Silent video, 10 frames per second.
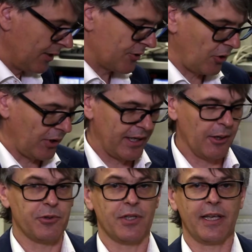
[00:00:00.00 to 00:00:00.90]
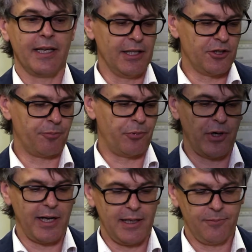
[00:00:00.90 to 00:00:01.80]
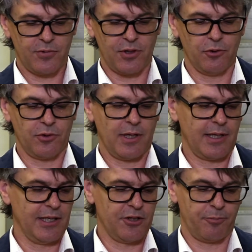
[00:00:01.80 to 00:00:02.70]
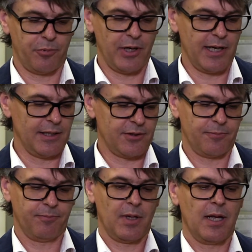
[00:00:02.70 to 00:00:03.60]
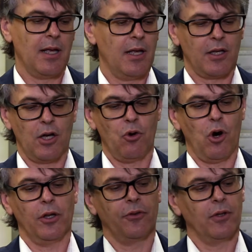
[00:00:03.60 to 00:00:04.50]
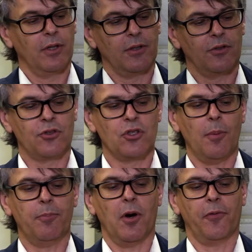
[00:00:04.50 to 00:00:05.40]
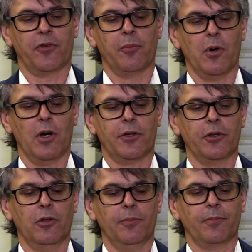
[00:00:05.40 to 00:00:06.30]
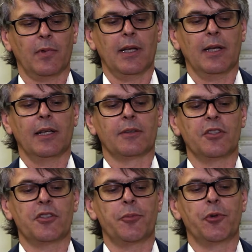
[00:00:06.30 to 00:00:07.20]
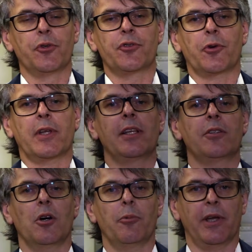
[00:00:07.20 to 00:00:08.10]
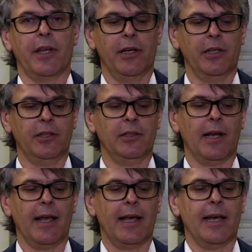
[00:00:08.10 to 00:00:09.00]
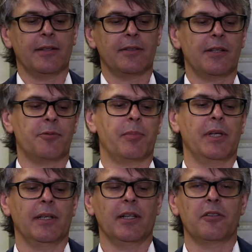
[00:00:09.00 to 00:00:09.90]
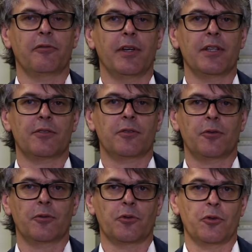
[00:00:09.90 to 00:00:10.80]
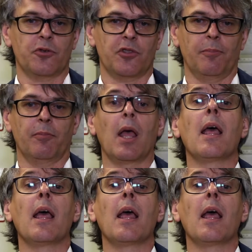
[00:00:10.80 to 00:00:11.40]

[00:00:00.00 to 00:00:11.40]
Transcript: starting here with a heat spreader. Those heat spreaders go on top of the module, distributes the heat over here, and that's been interfaced to the system.